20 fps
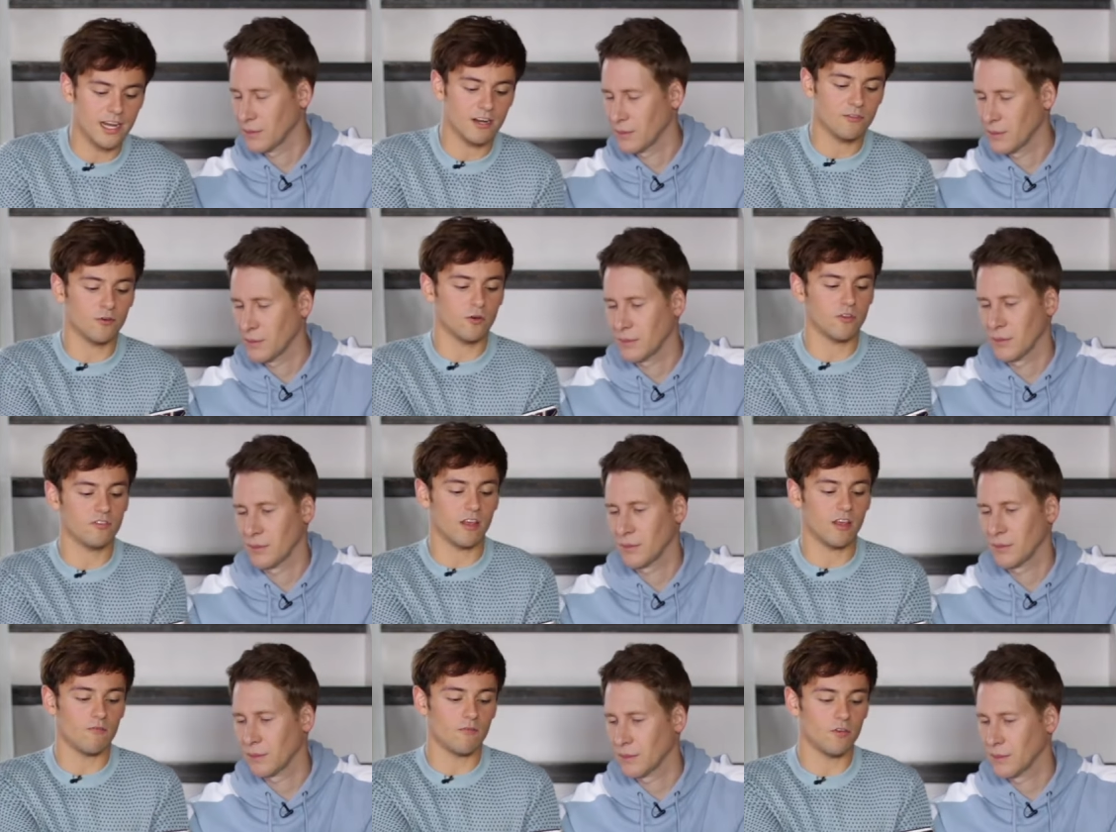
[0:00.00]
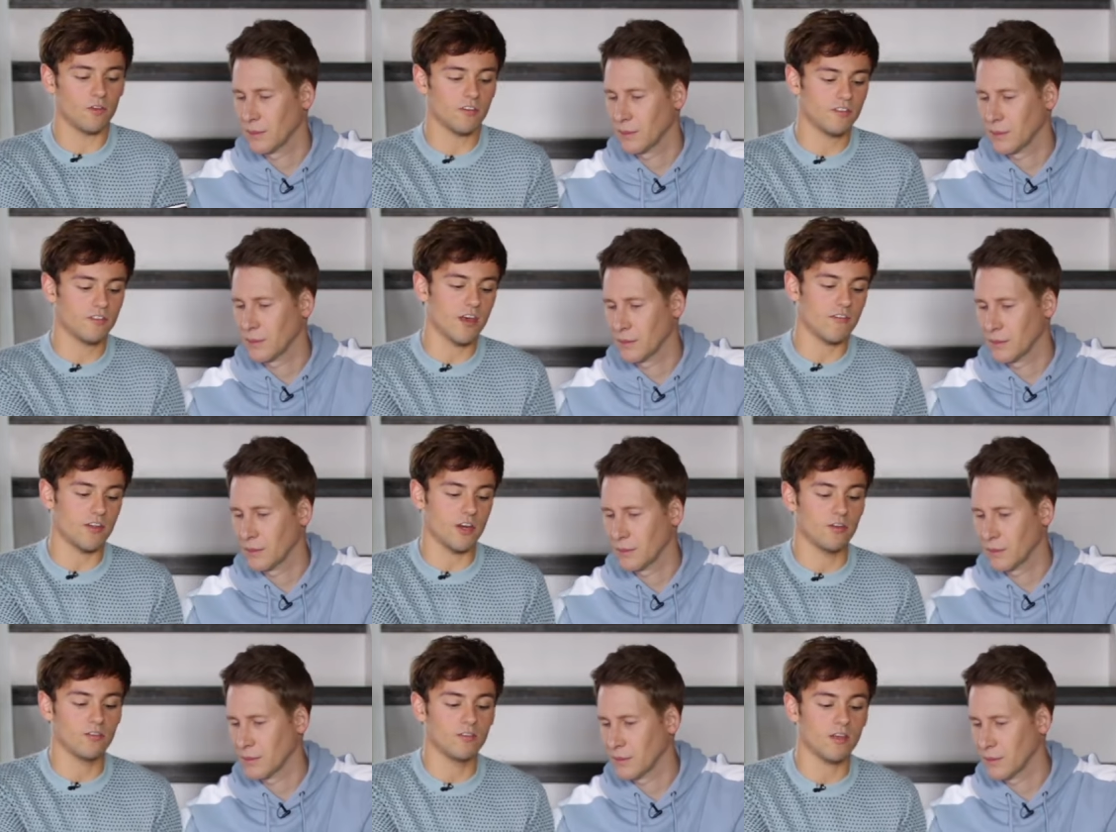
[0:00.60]

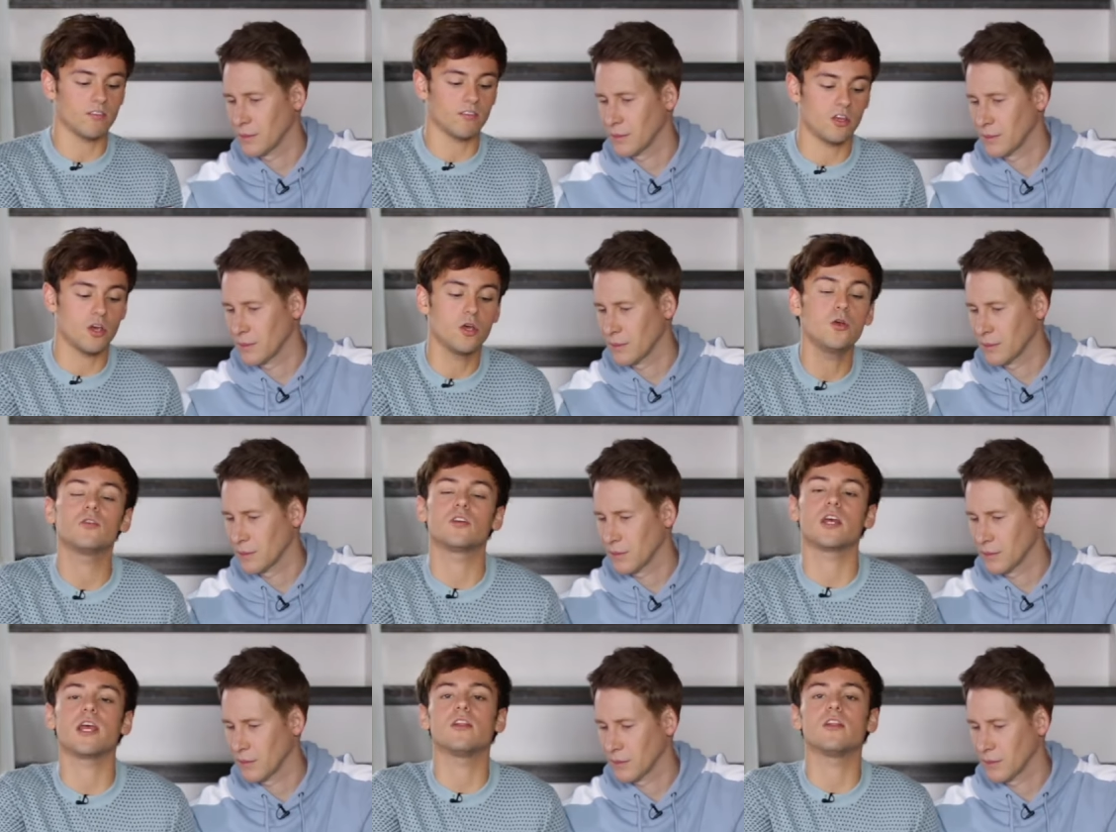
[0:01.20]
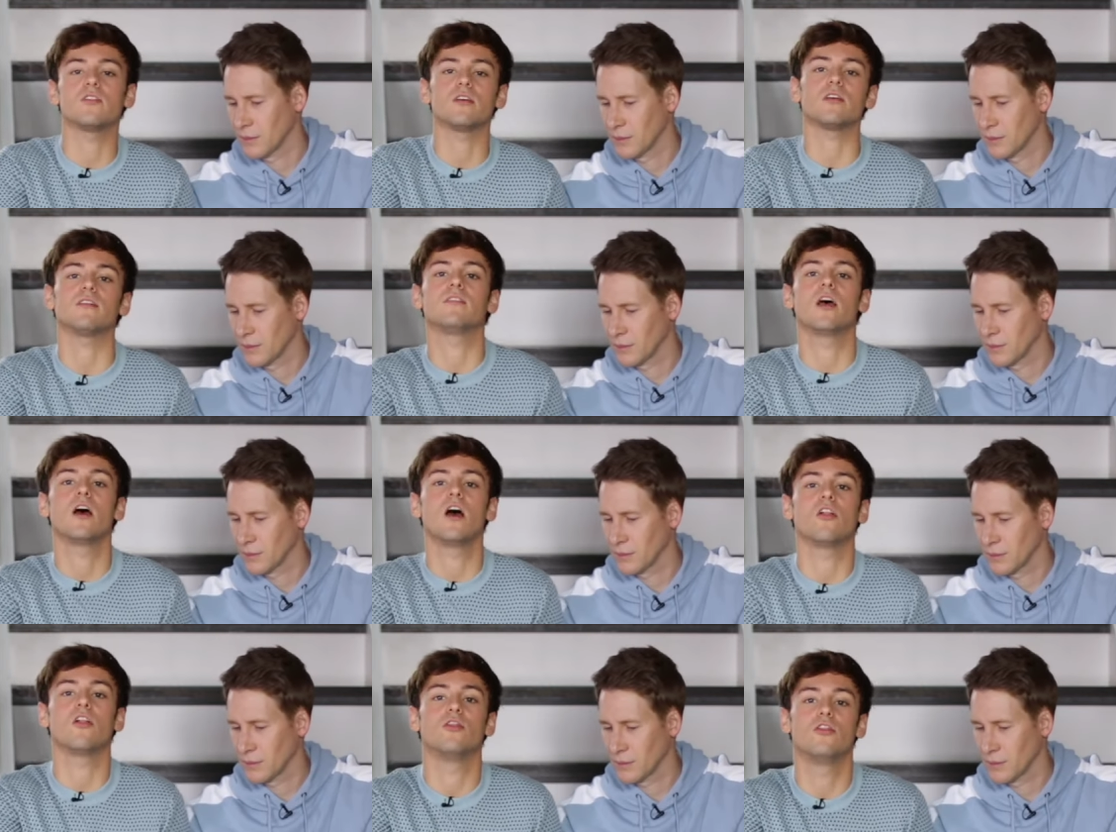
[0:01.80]
Speaker 1: Cleed4747 who says, Who
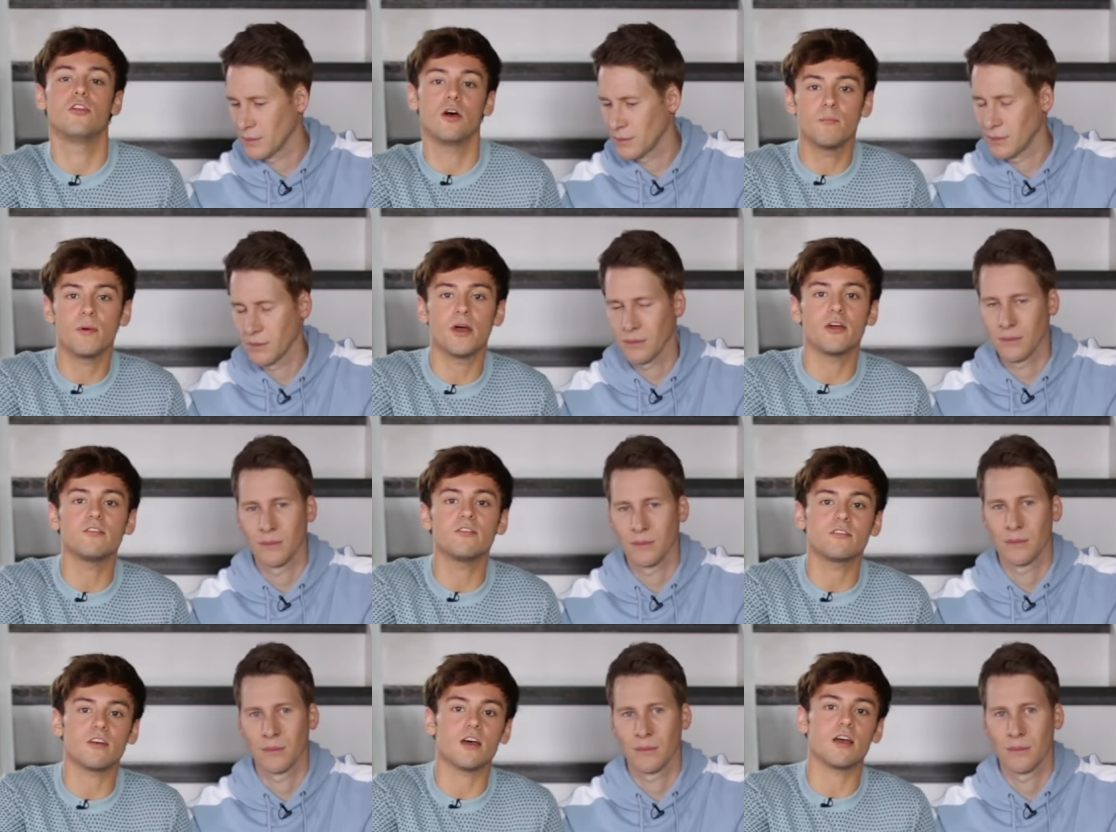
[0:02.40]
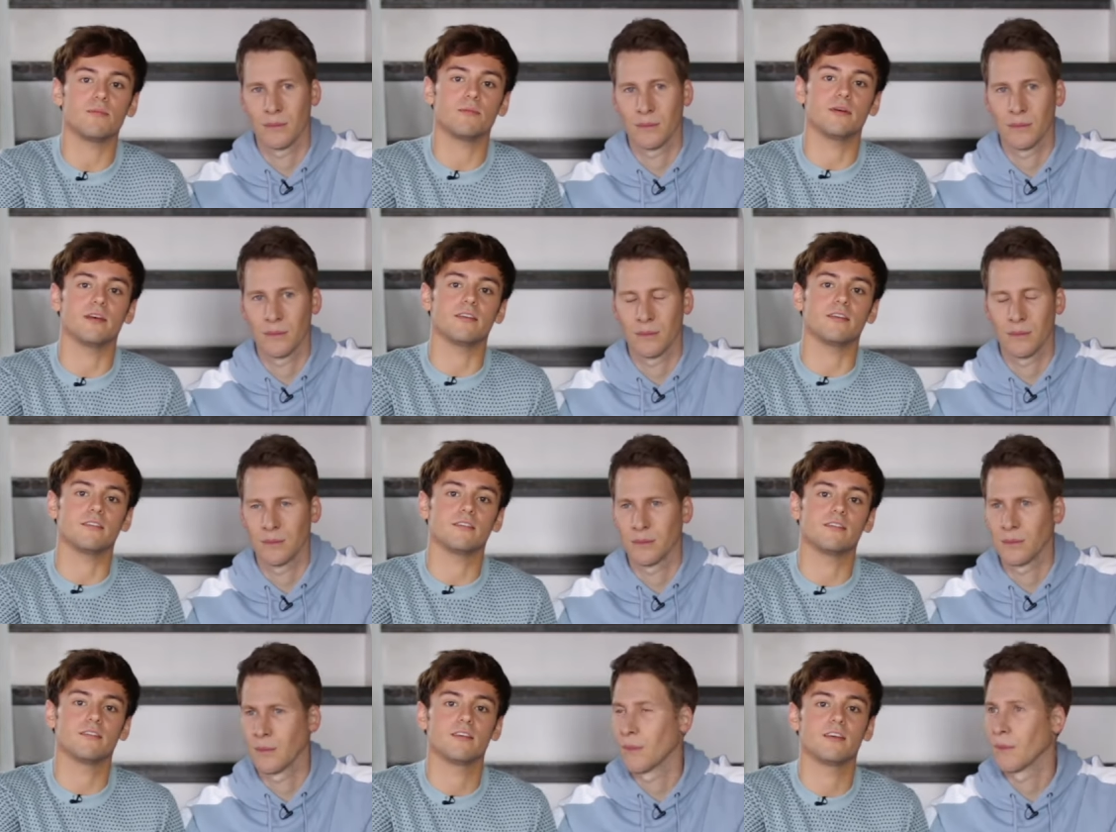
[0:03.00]
changes the most
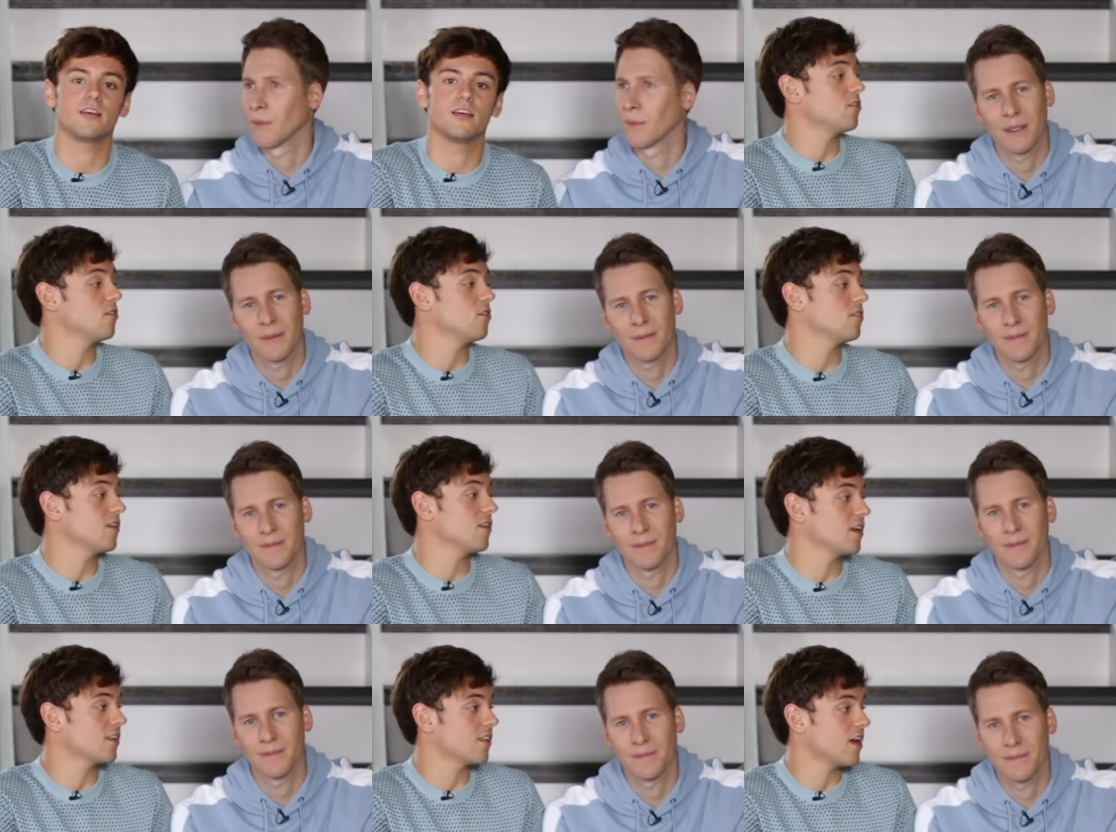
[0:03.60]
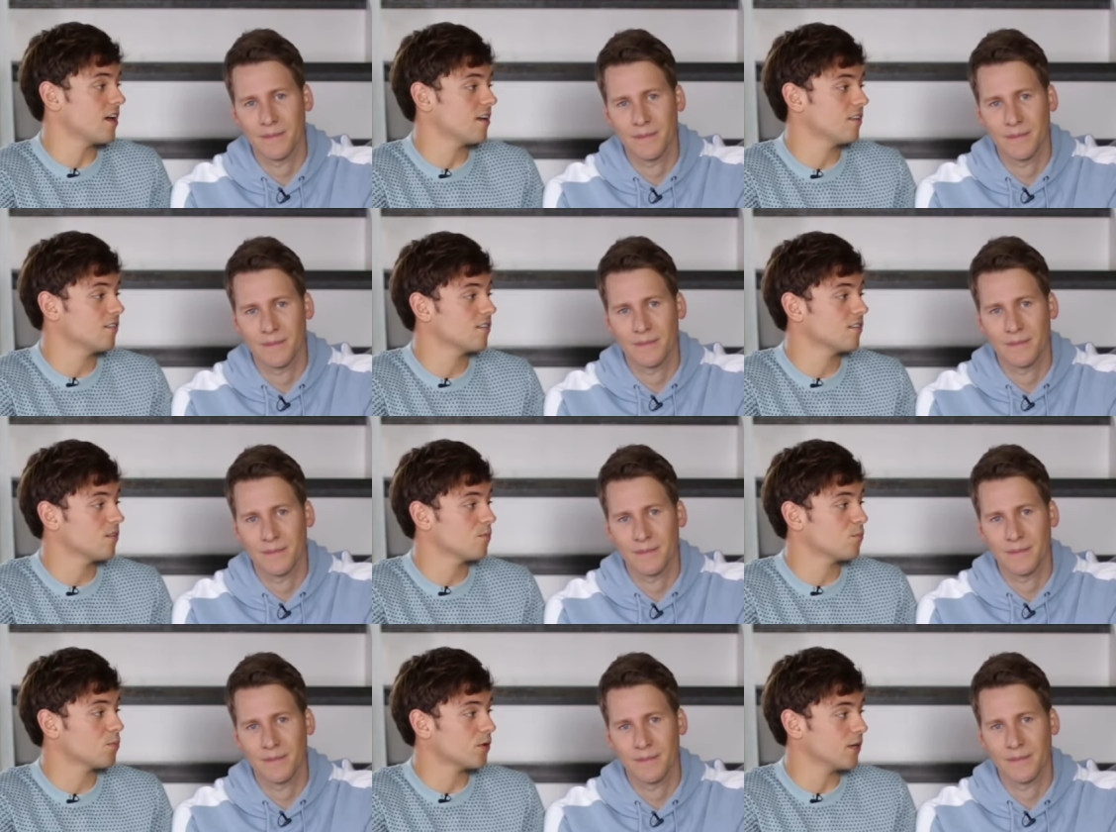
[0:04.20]
diapers? I do think that
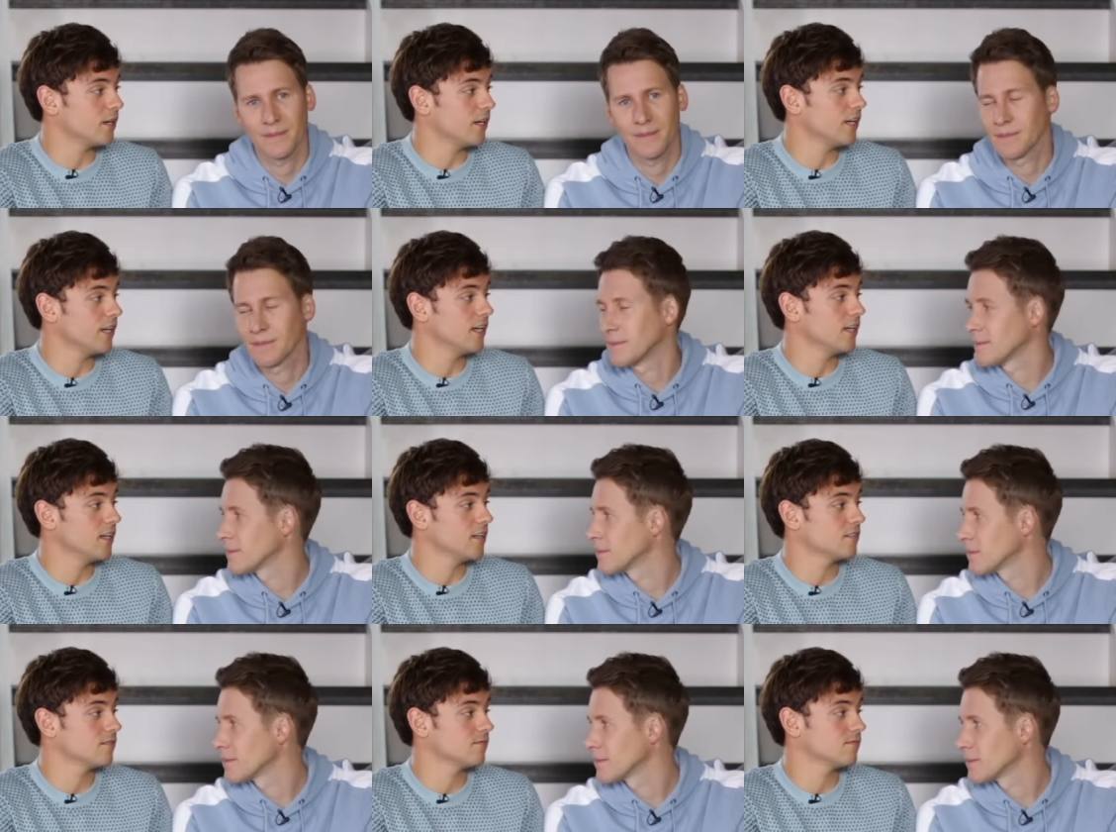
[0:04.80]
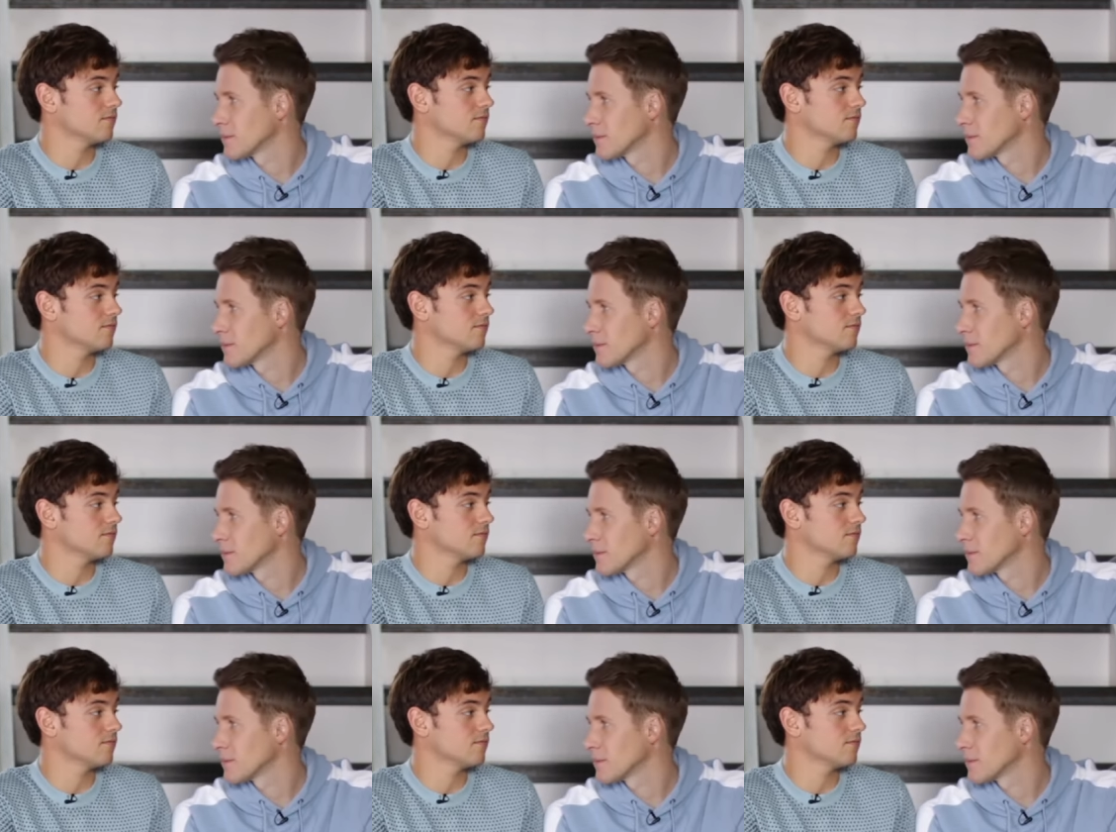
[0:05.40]
is pretty